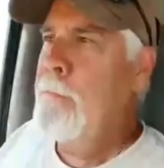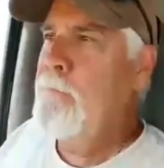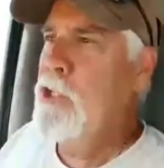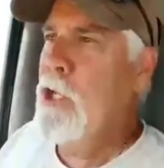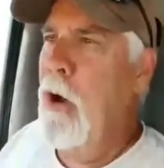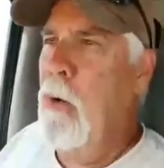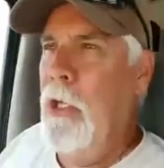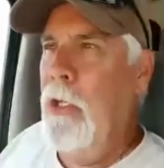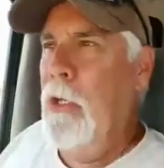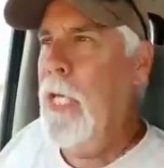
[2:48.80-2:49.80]
So,
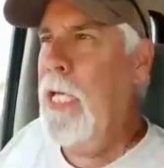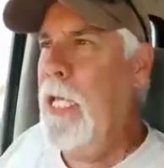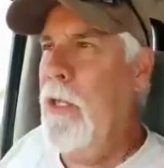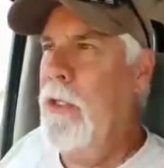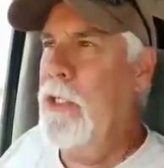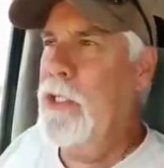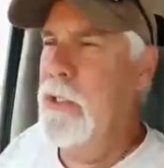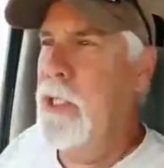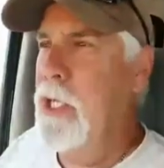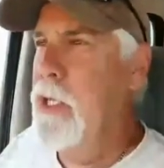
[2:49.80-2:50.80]
there's
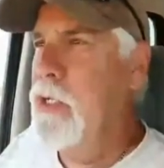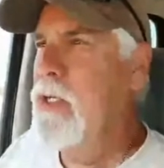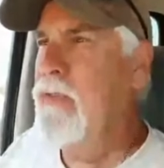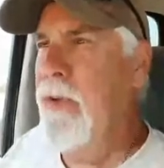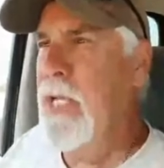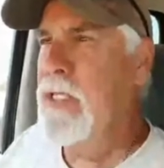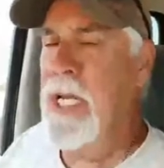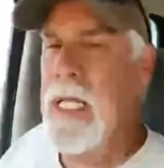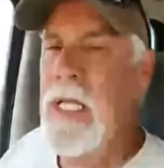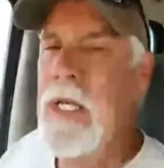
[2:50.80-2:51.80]
this huge
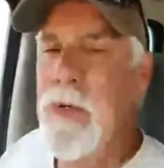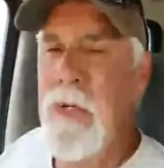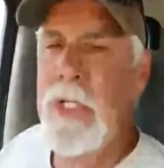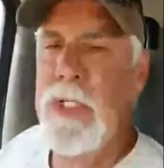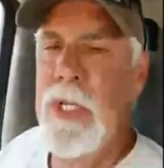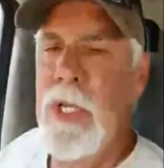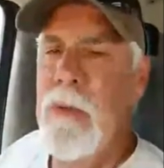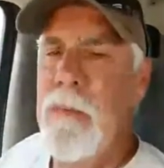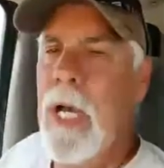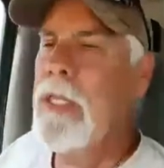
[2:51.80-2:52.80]
vested interest
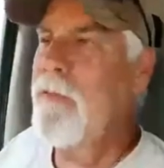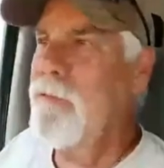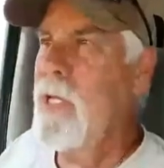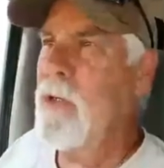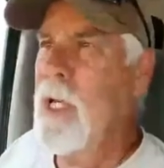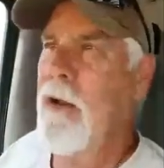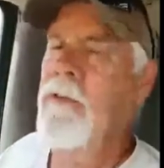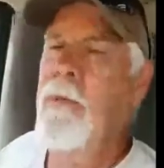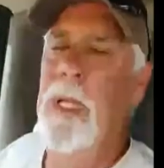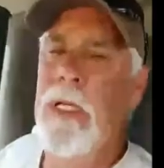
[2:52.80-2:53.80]
by the federal
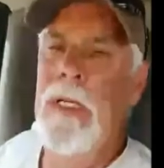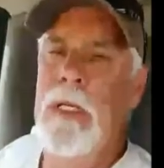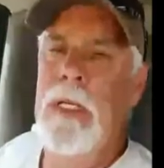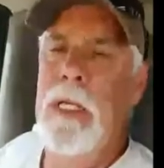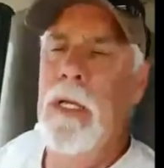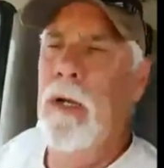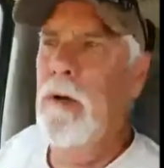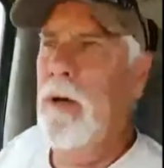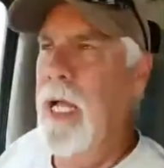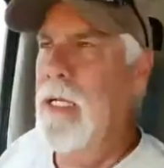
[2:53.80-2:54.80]
government,
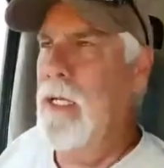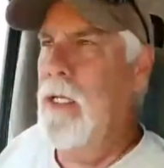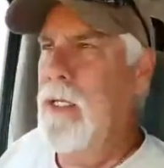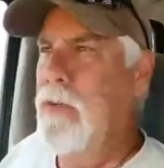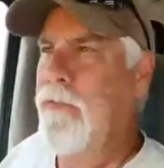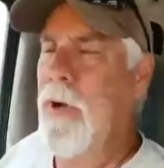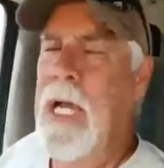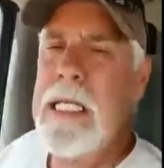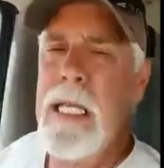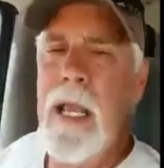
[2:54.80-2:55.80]
all right, to
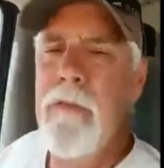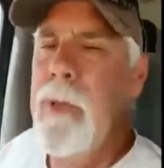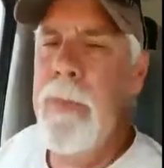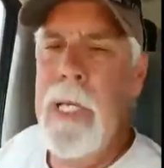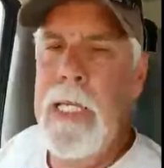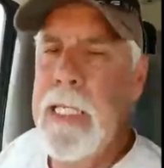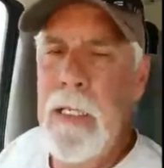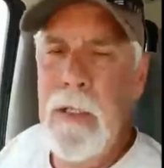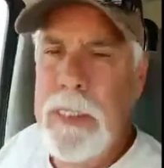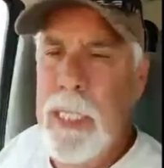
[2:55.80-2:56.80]
find everybody
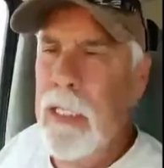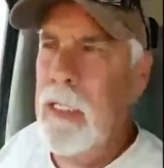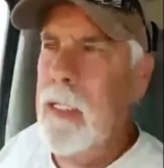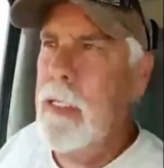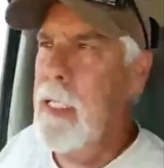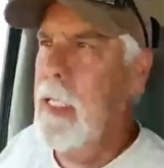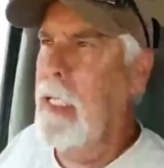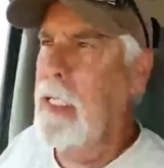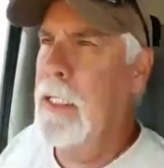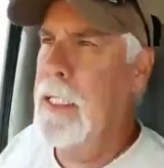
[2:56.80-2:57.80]
guilty.
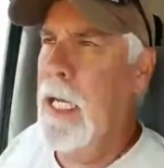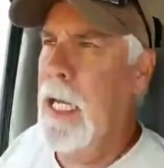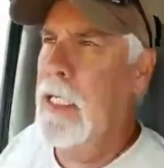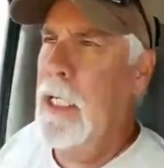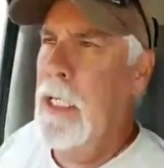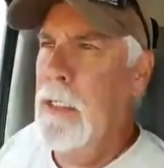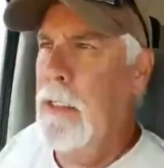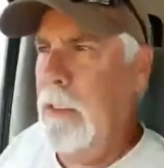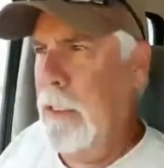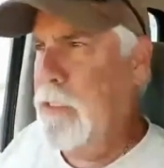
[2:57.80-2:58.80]
And
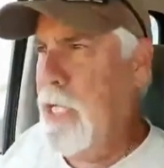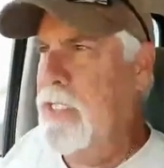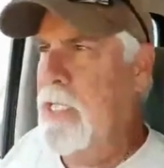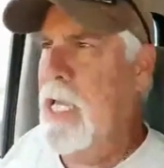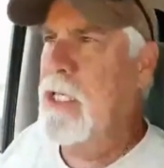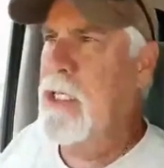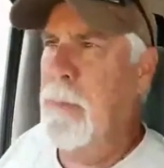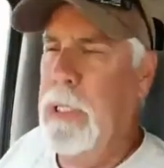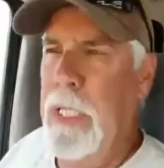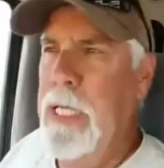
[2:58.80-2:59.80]
as I said,
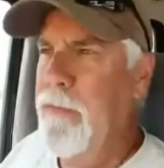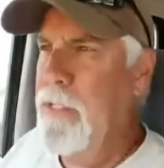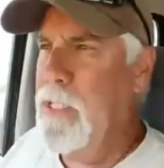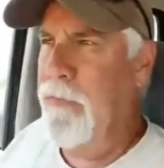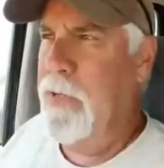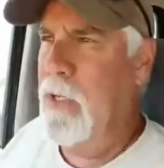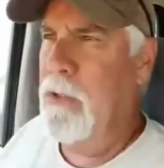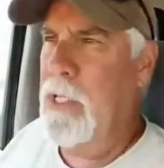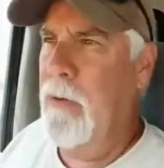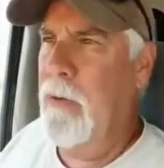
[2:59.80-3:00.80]
the plaintiff is the
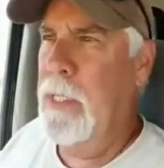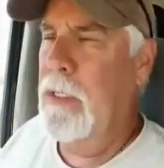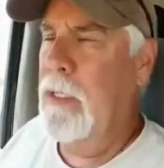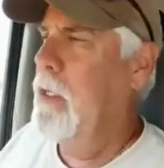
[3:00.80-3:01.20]
federal government.